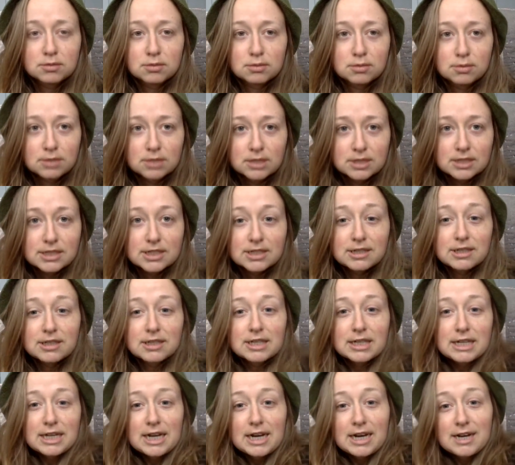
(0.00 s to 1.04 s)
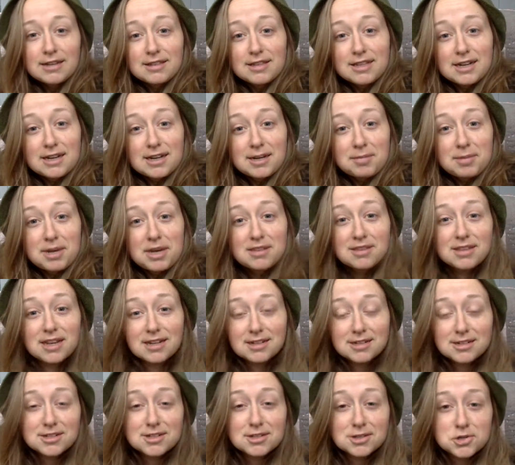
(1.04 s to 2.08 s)
really glad that I made
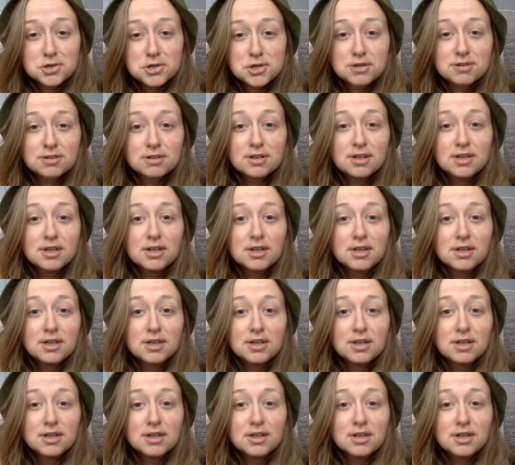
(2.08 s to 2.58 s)
that decision